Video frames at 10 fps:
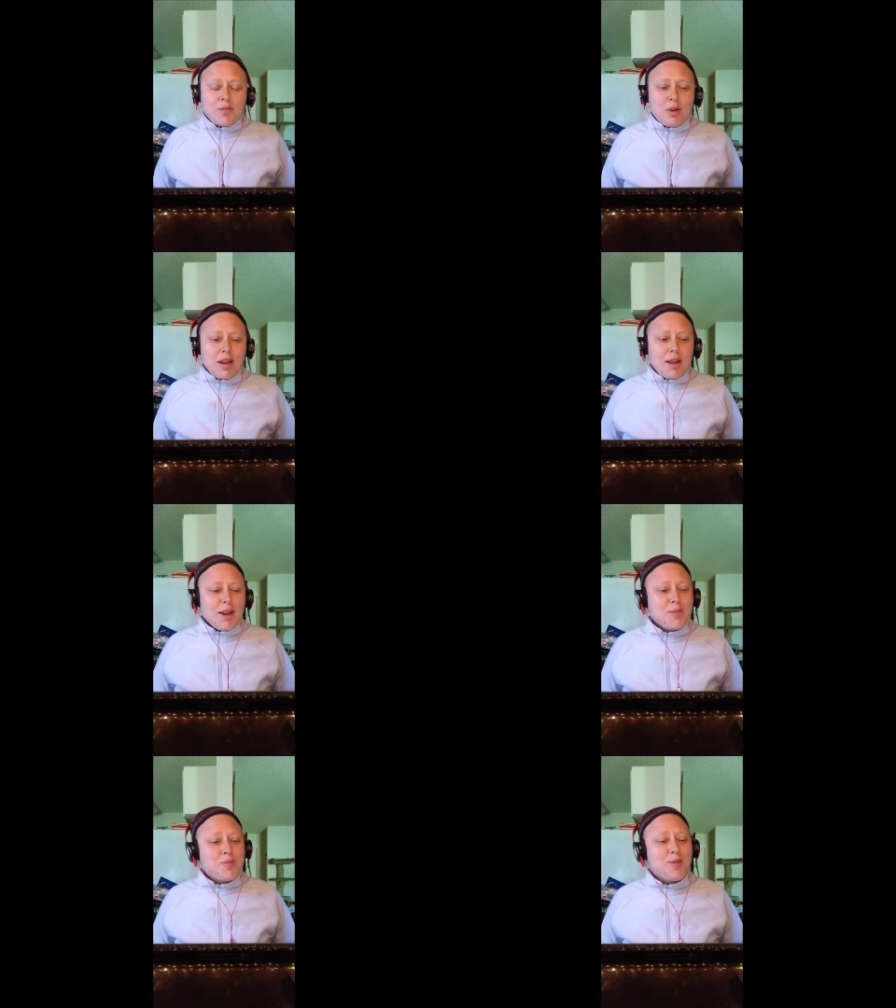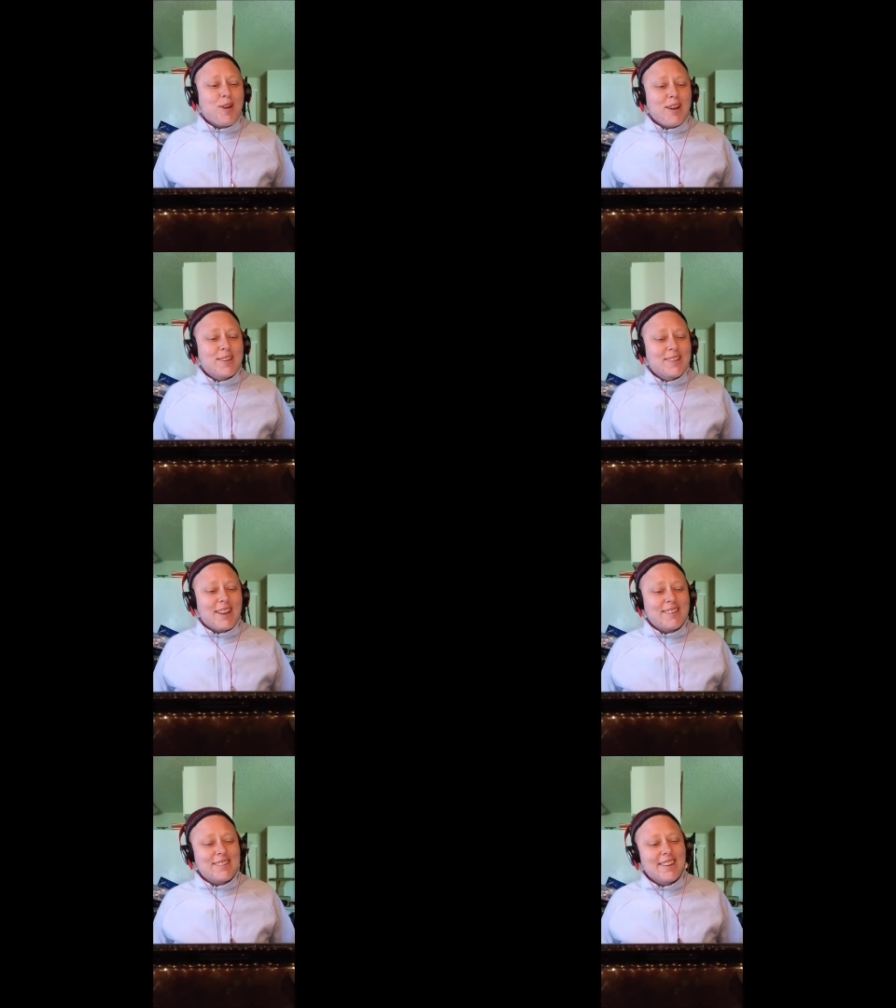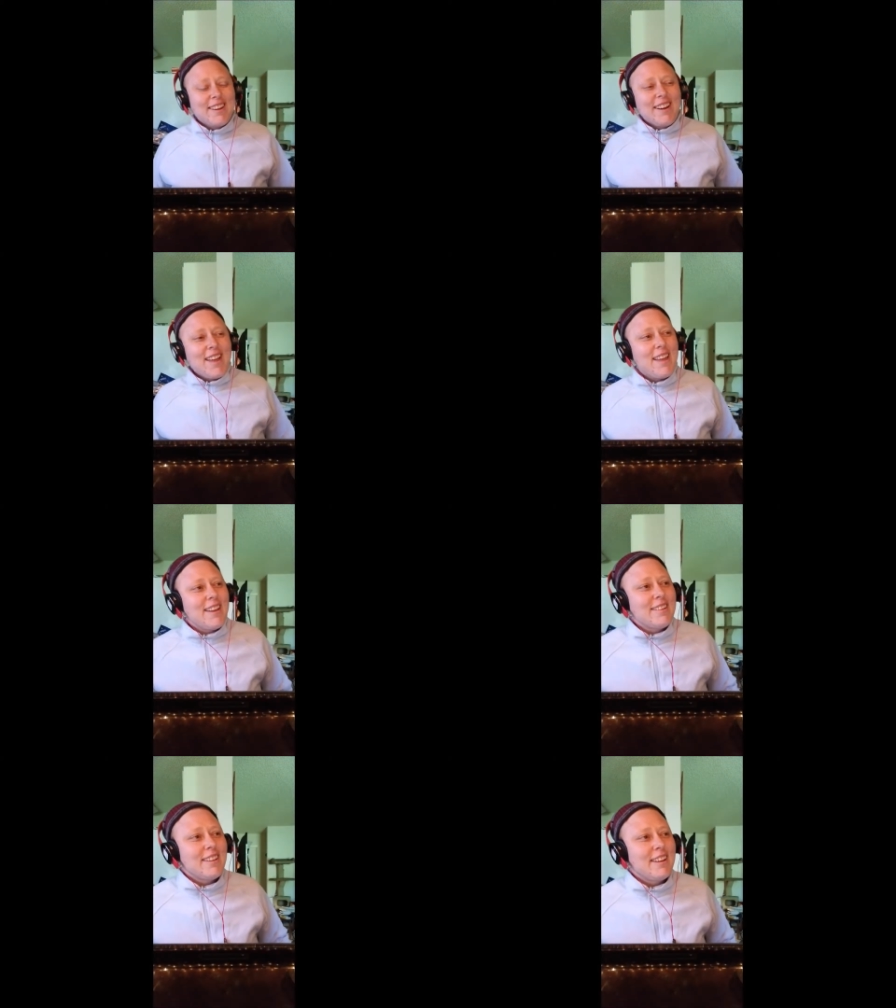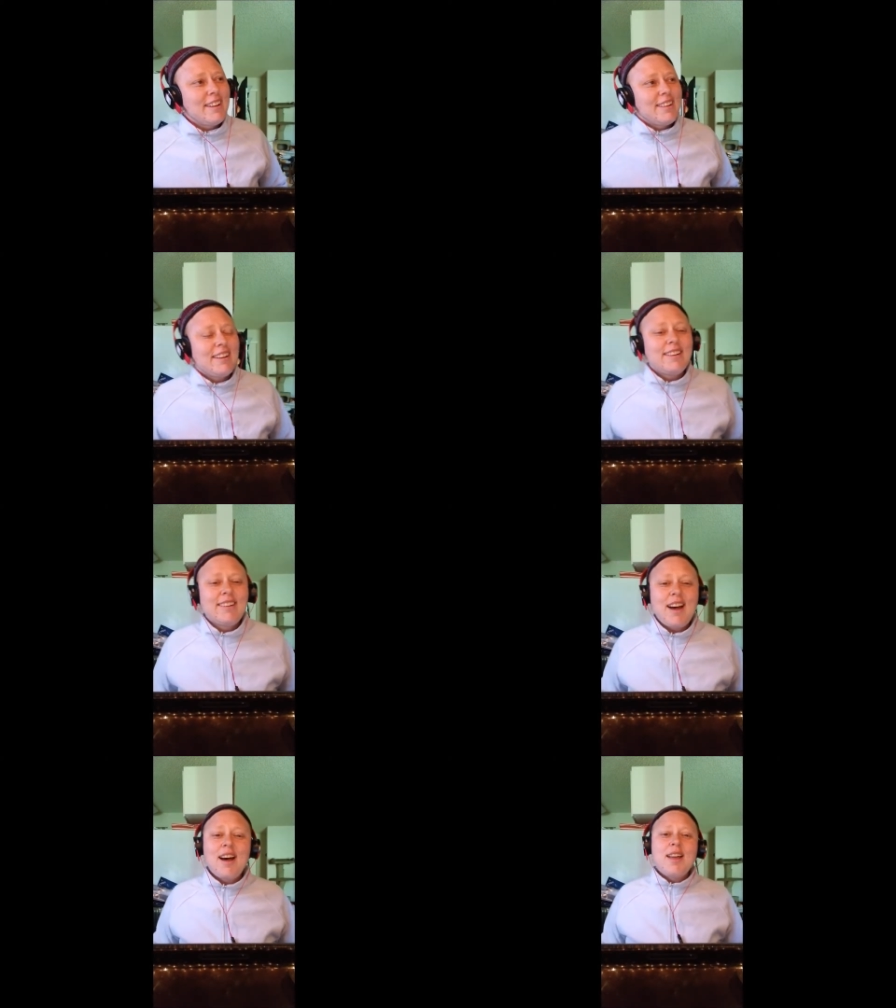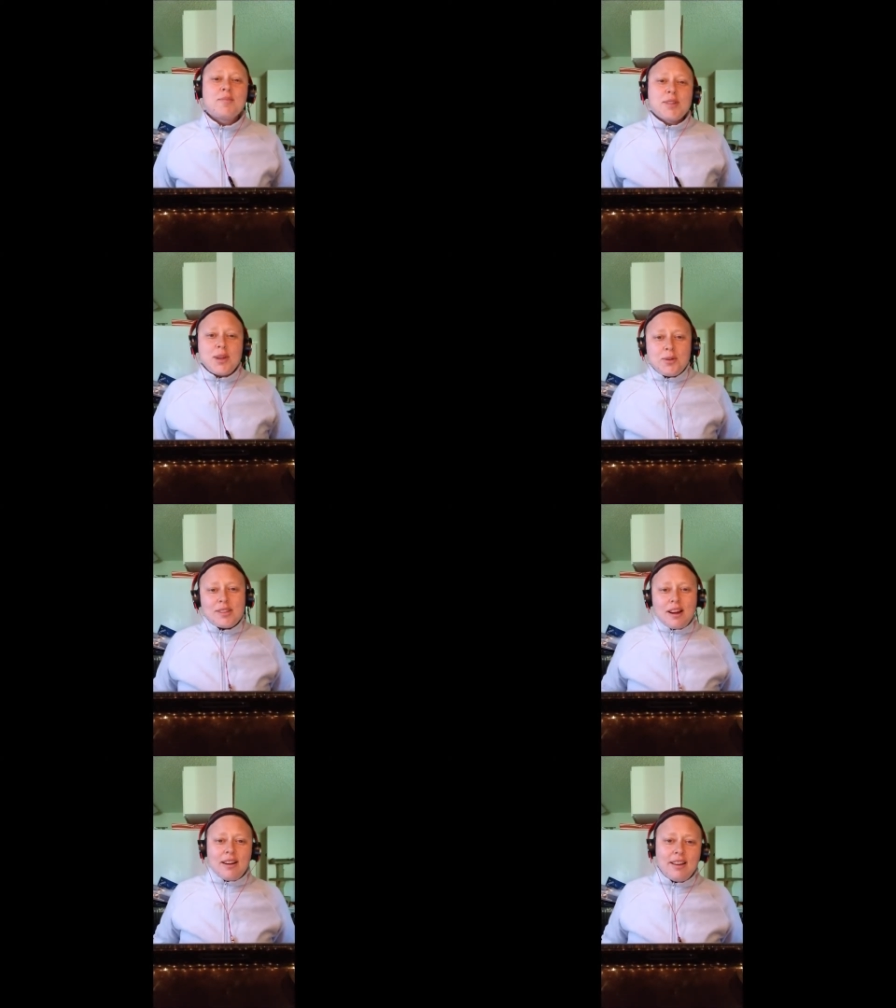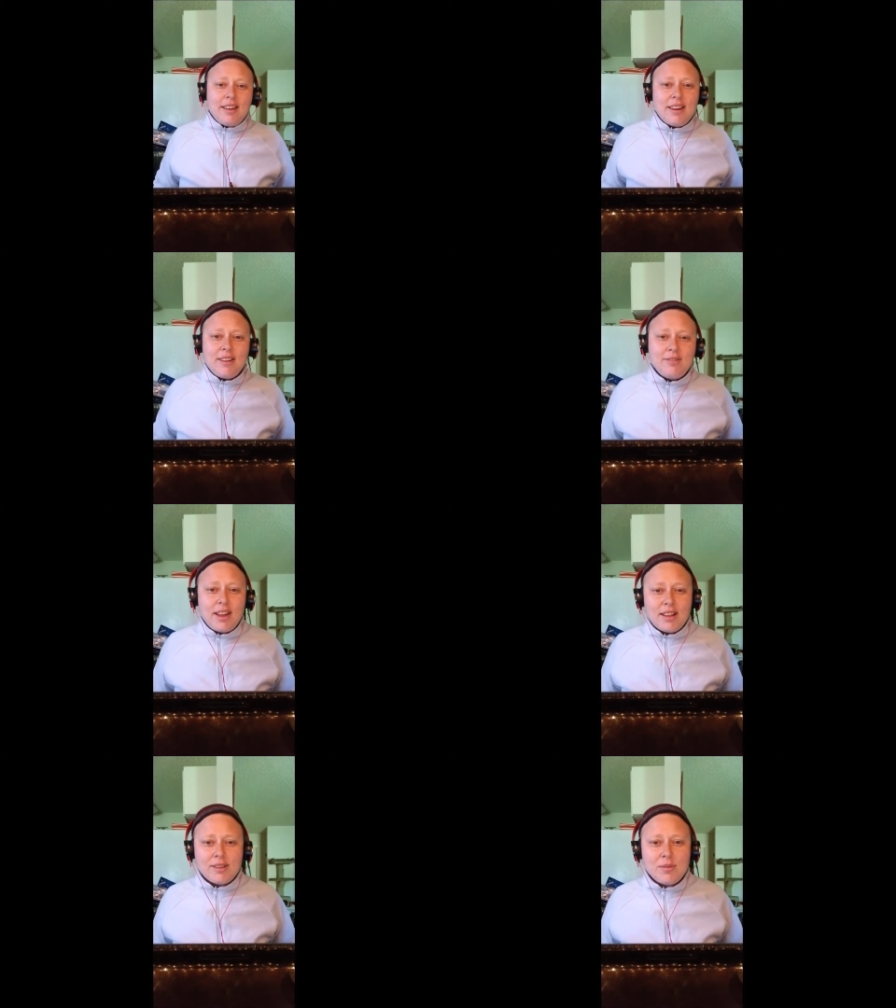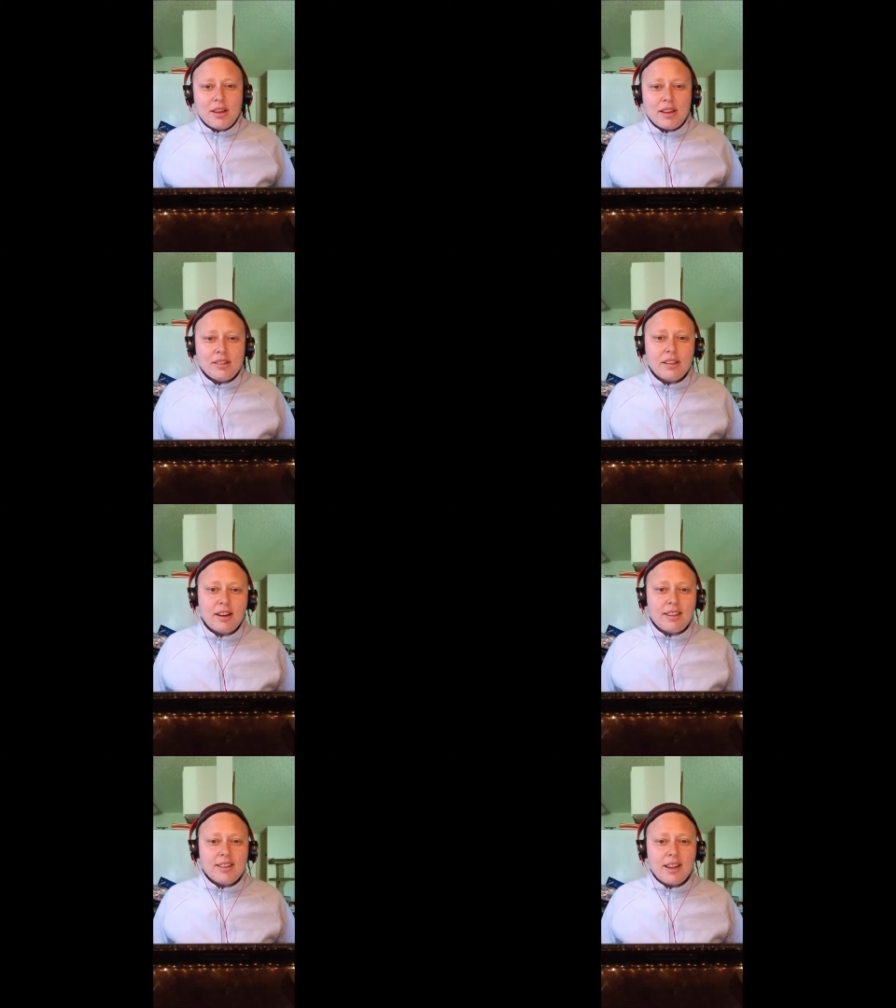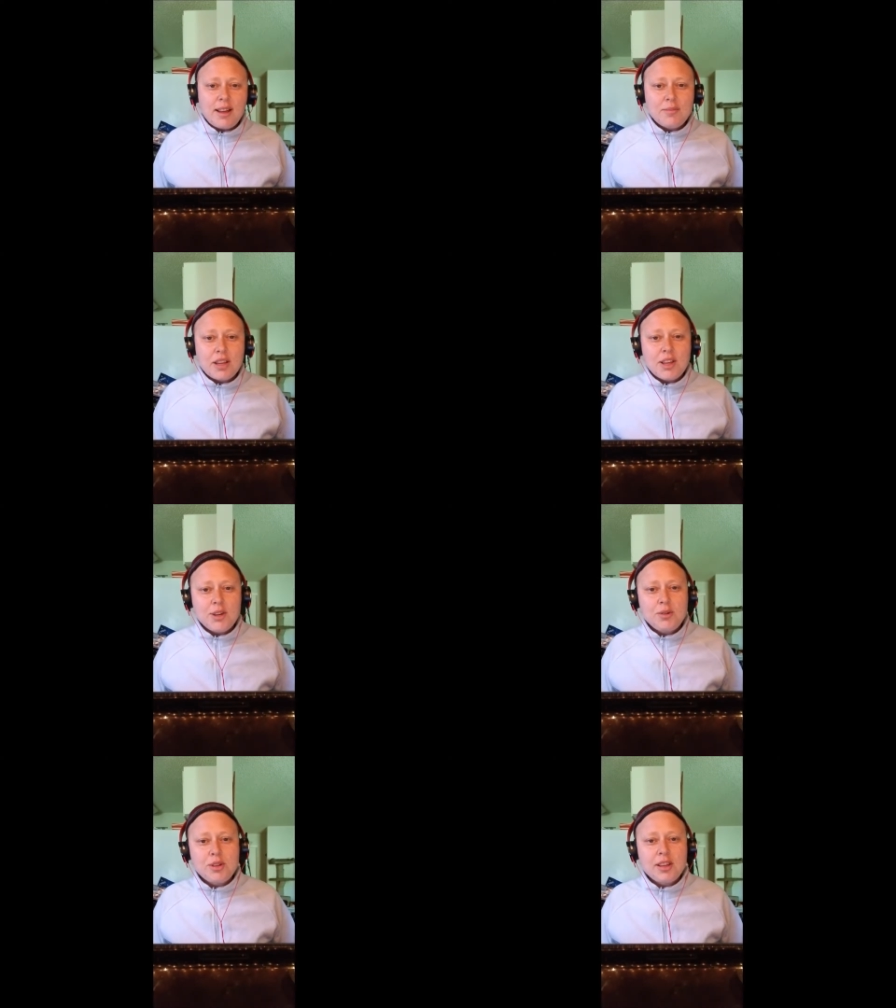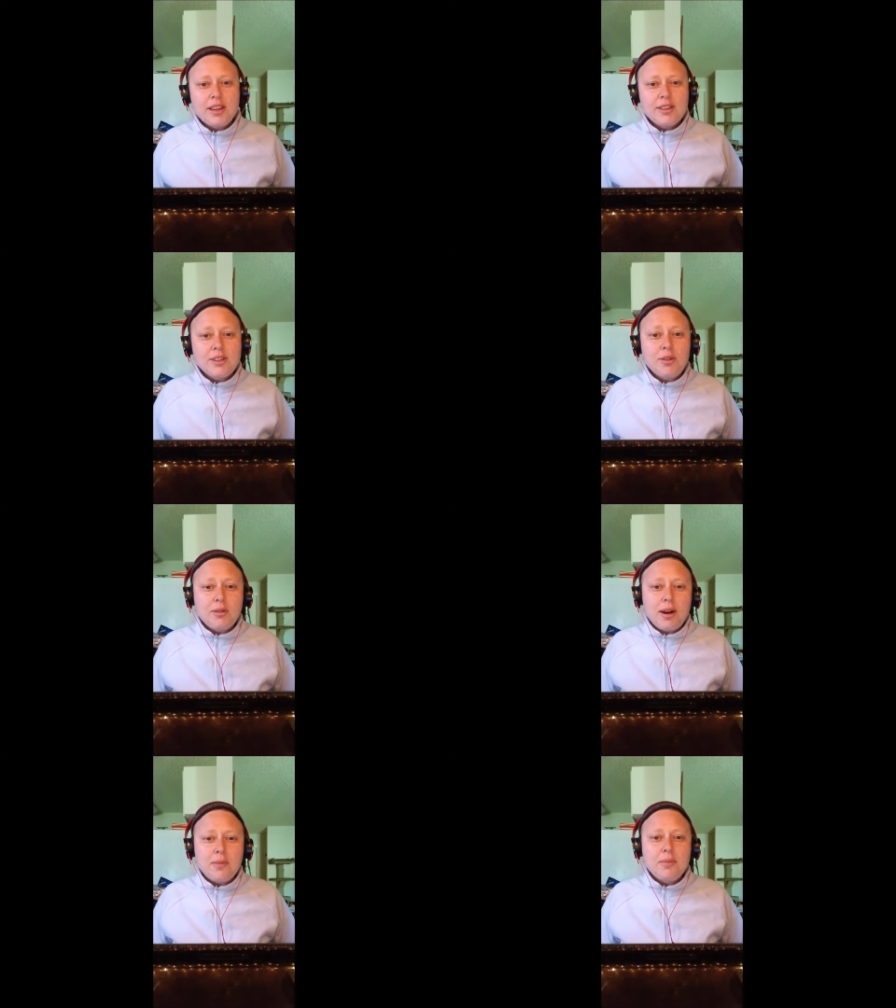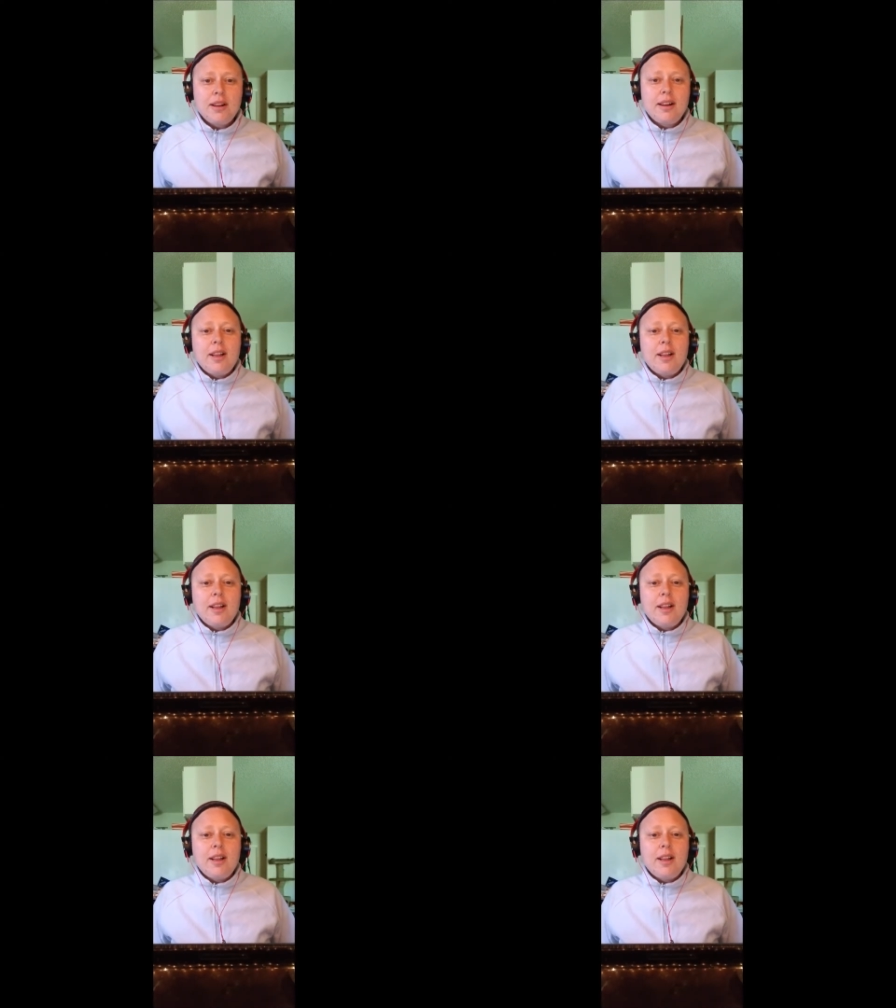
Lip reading: my process. And I am so sorry in advance because a lot of the times I usually screw up